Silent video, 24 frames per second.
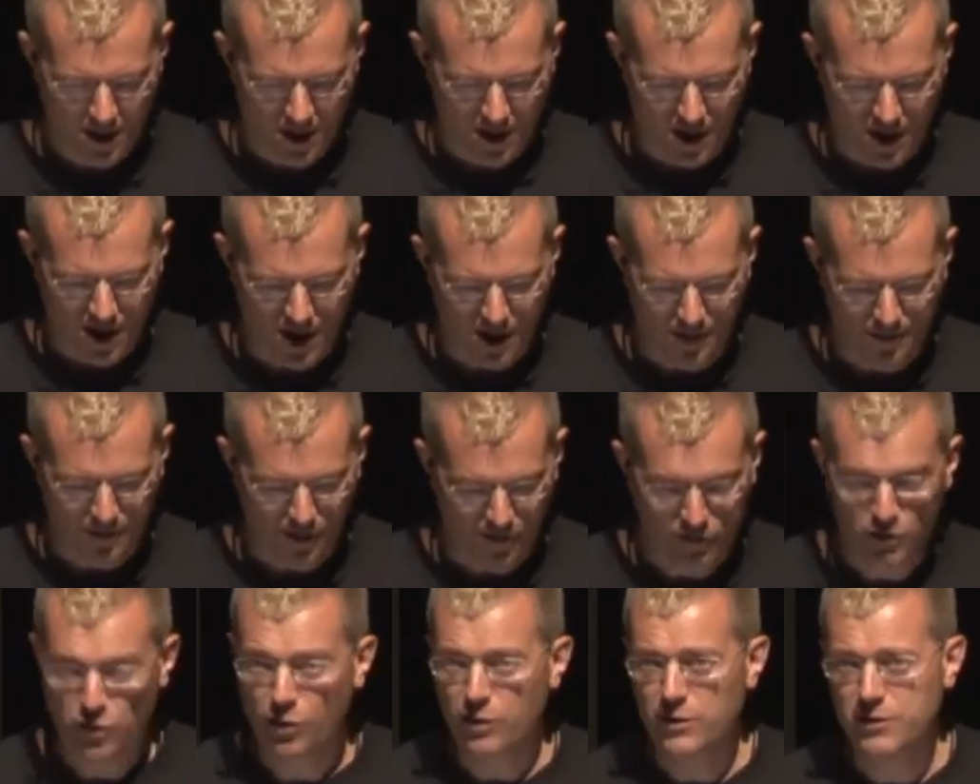
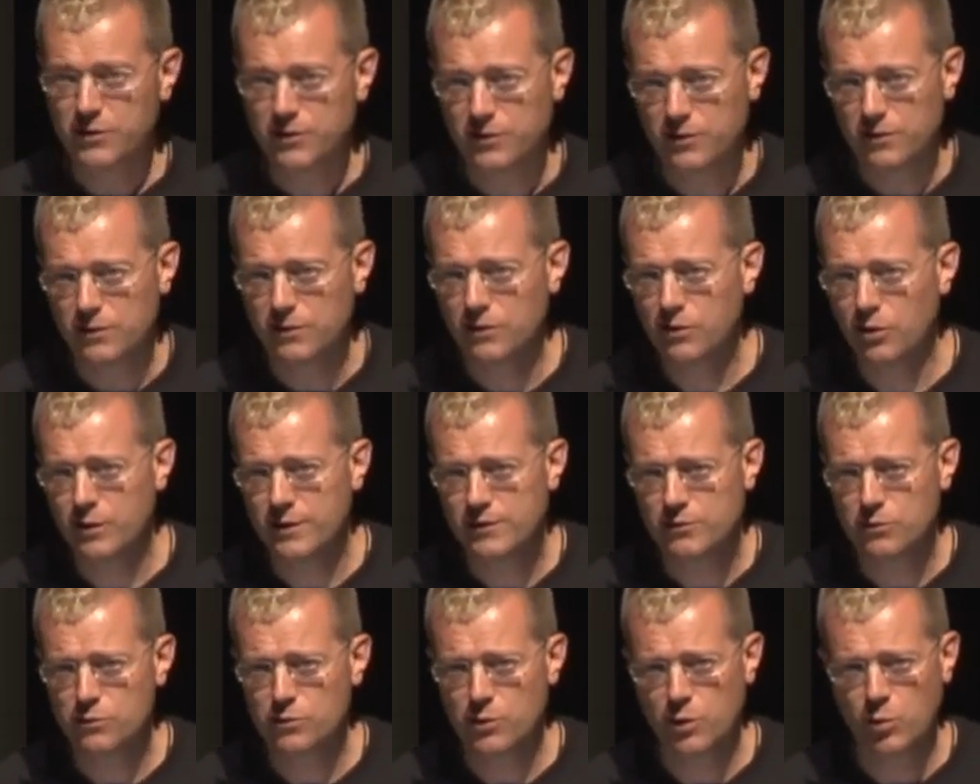Of course,
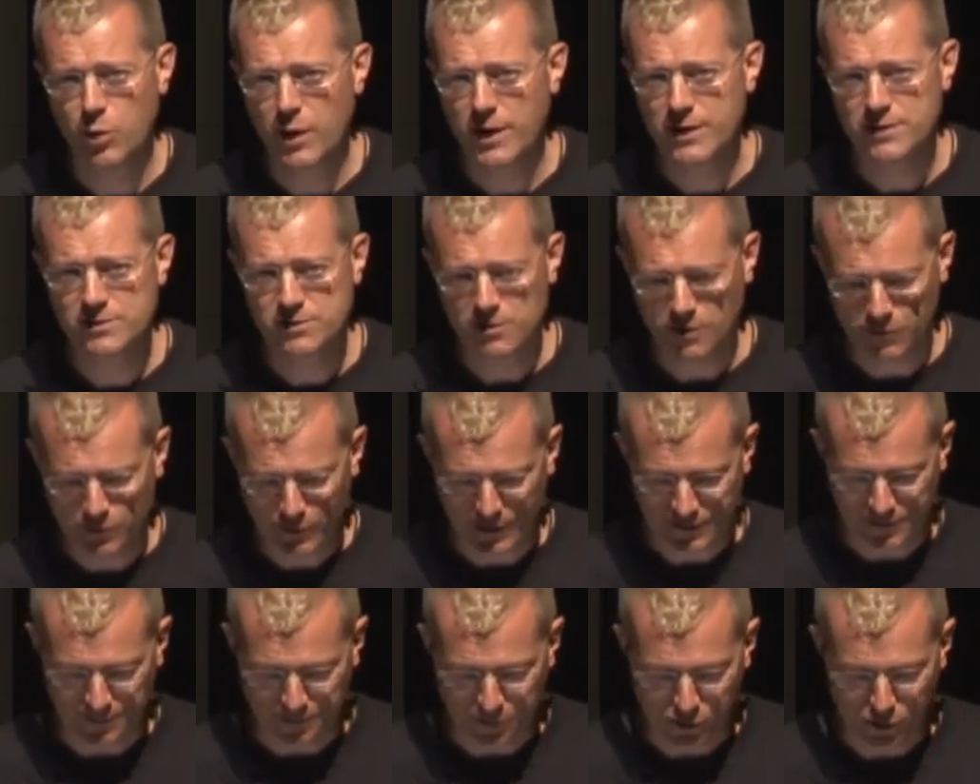this all requires software
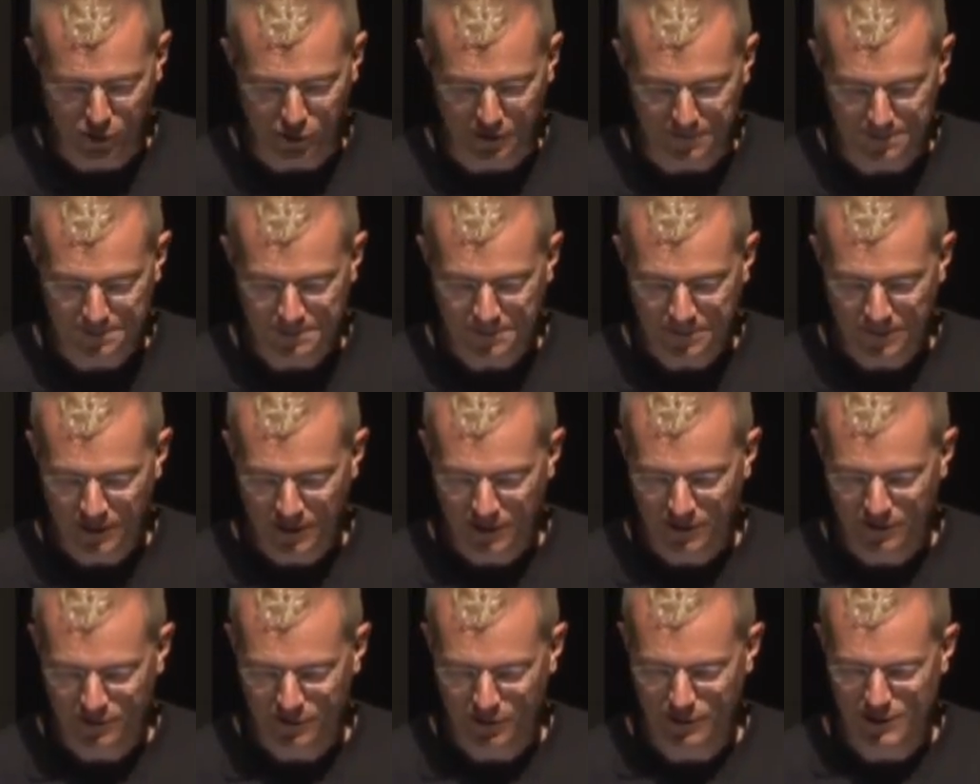support.
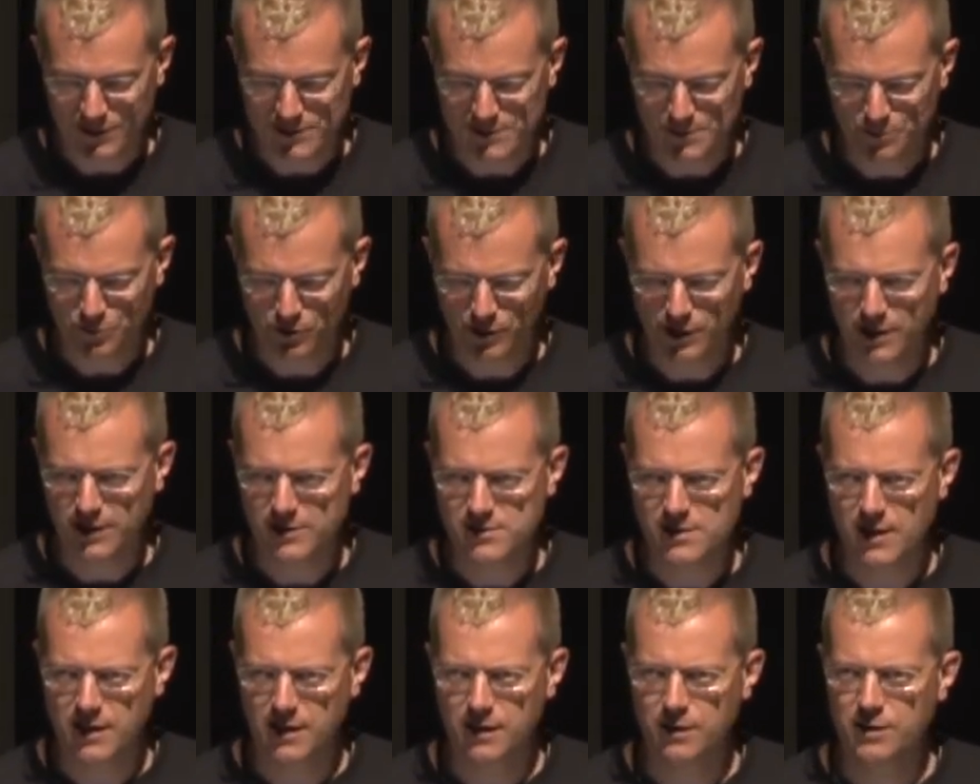So there's some really
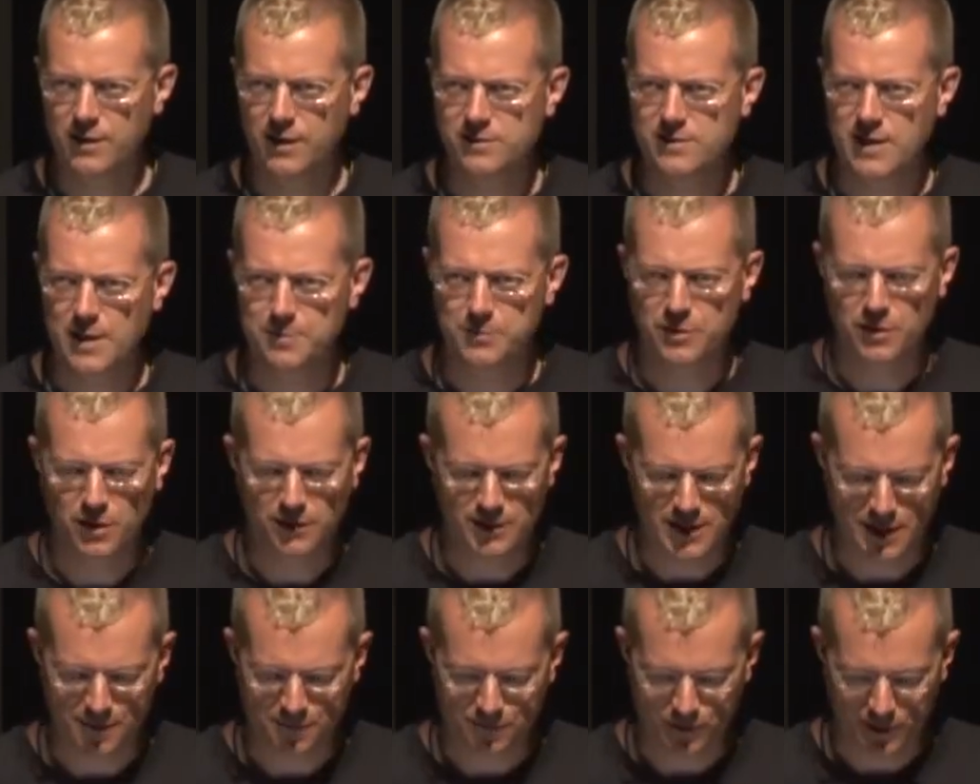exciting things happening on
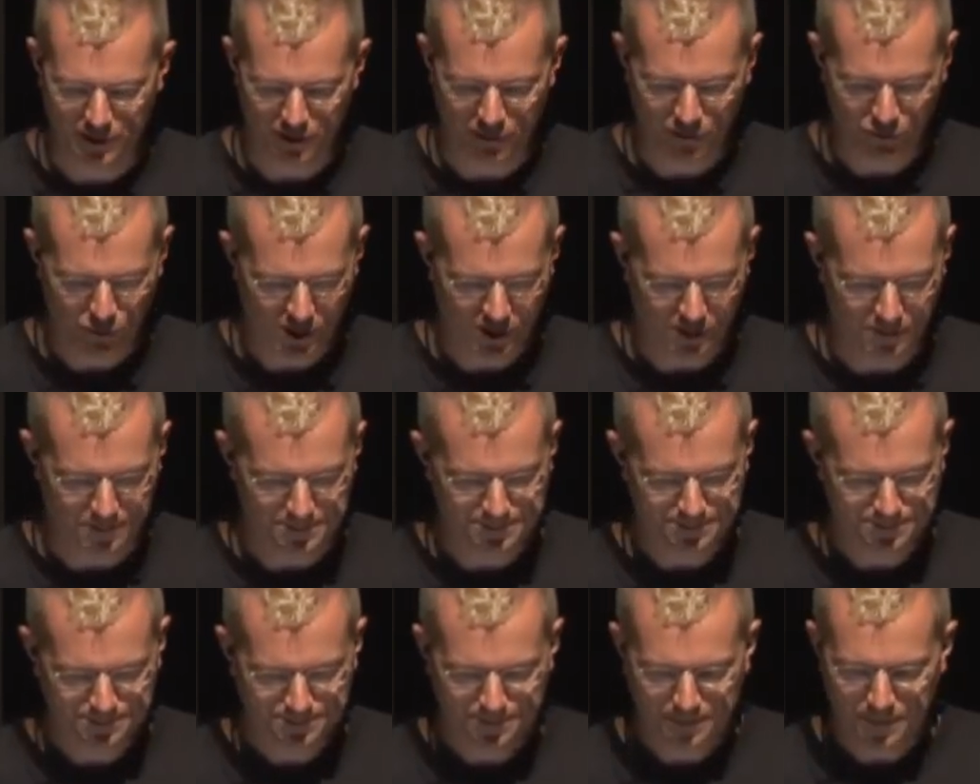that front as
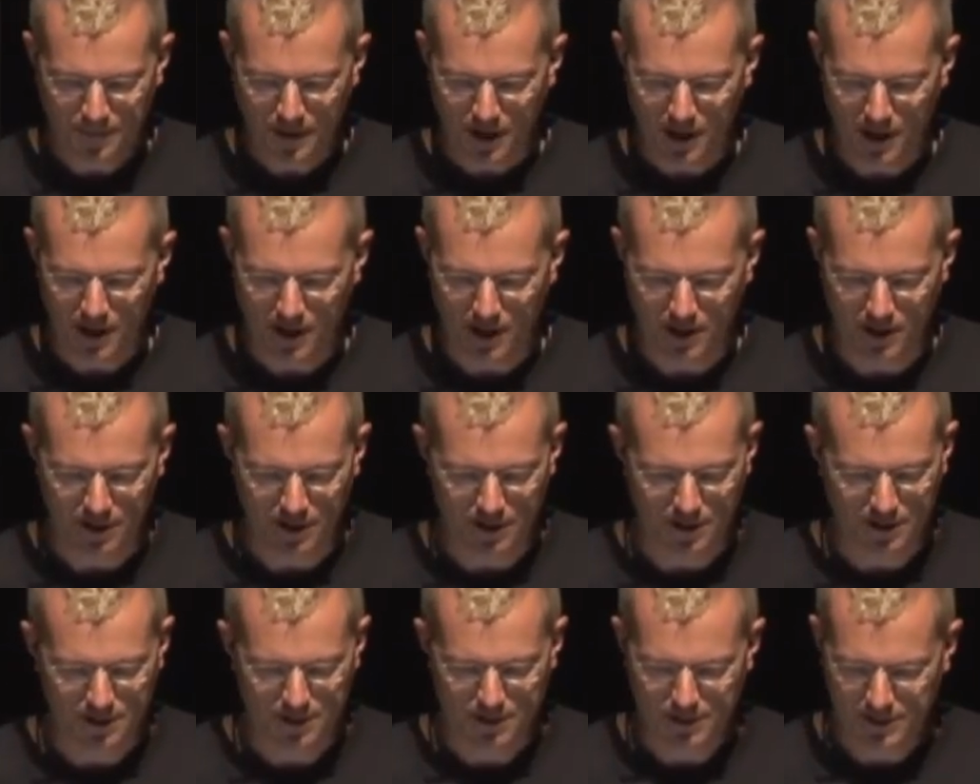well.
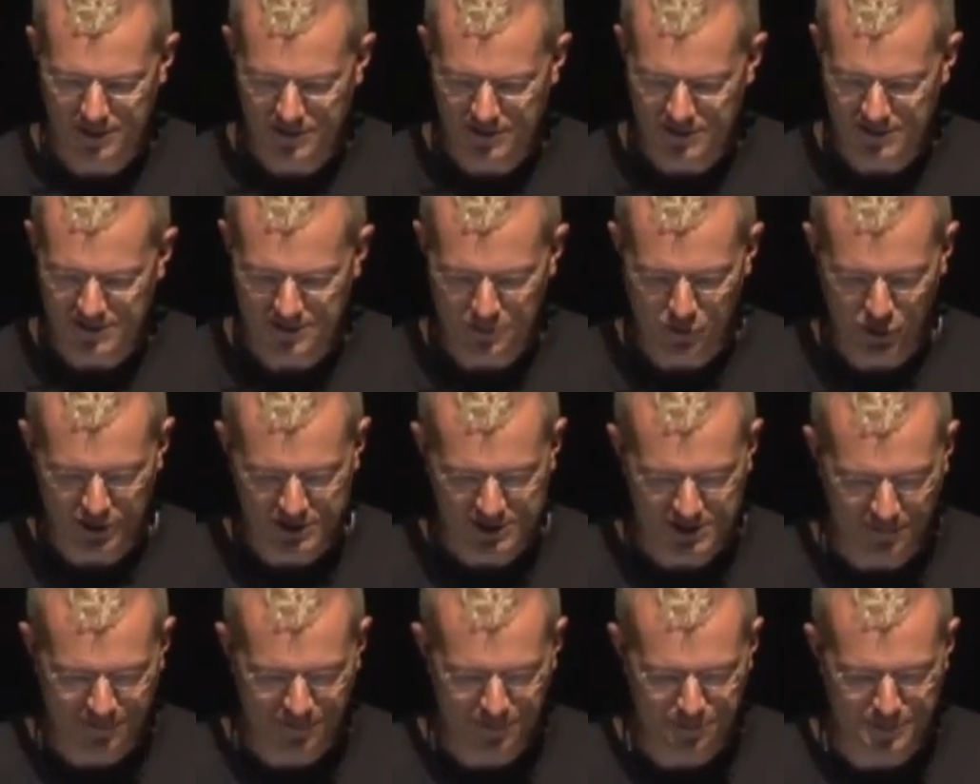This is some more
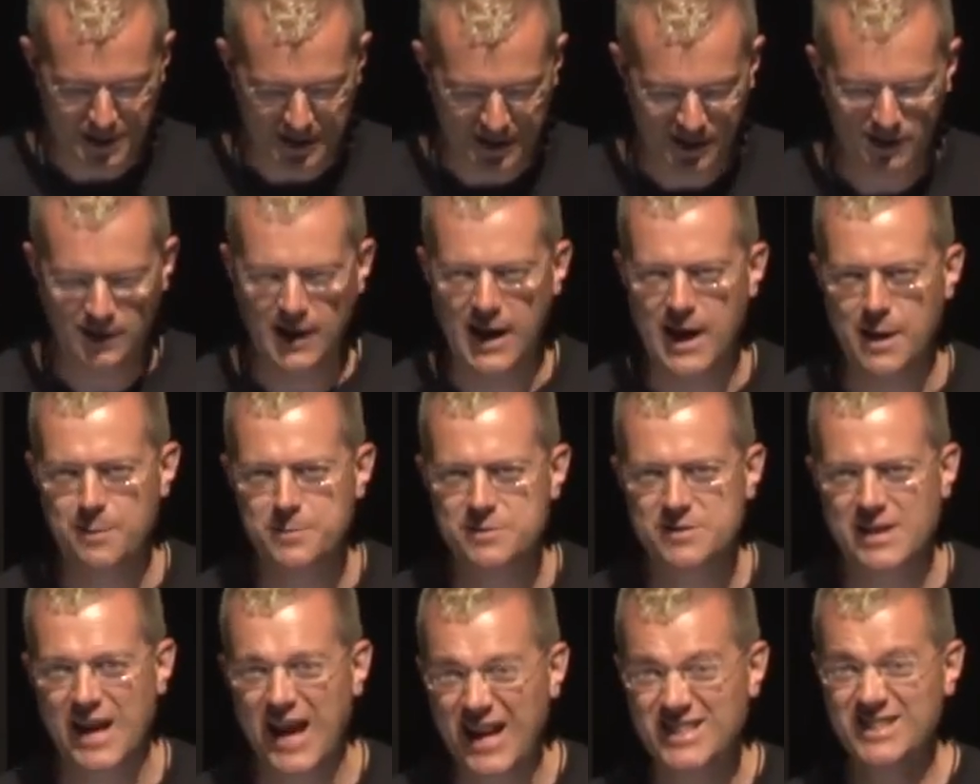stuff from many
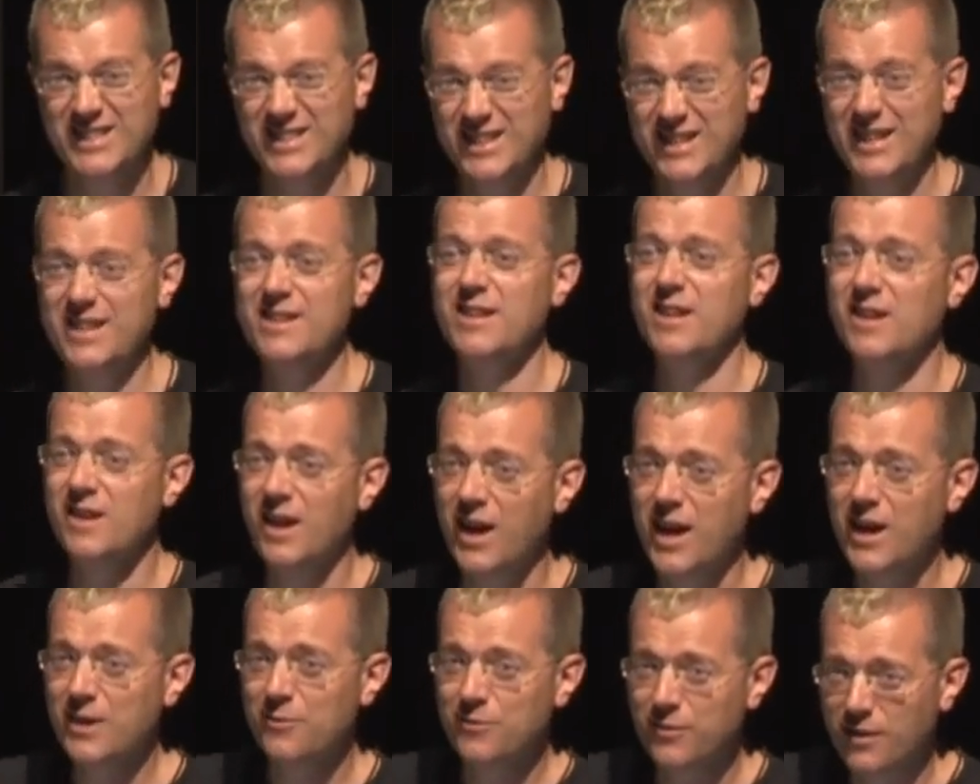labs. Actually, the
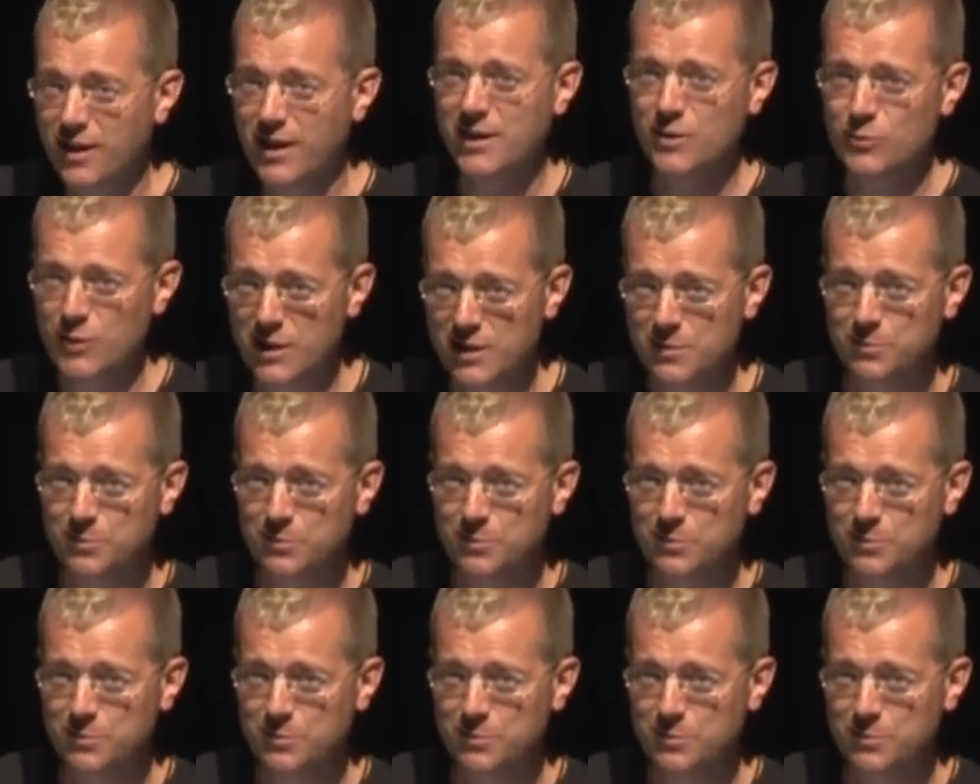guy flying the weather